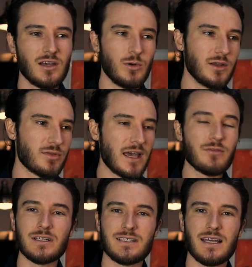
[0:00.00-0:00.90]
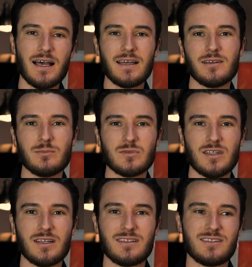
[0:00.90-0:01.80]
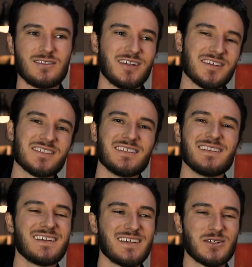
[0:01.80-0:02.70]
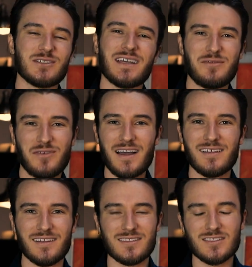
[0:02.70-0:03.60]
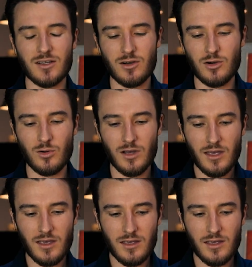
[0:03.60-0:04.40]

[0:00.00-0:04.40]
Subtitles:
with everyday items that doesn't create violence. So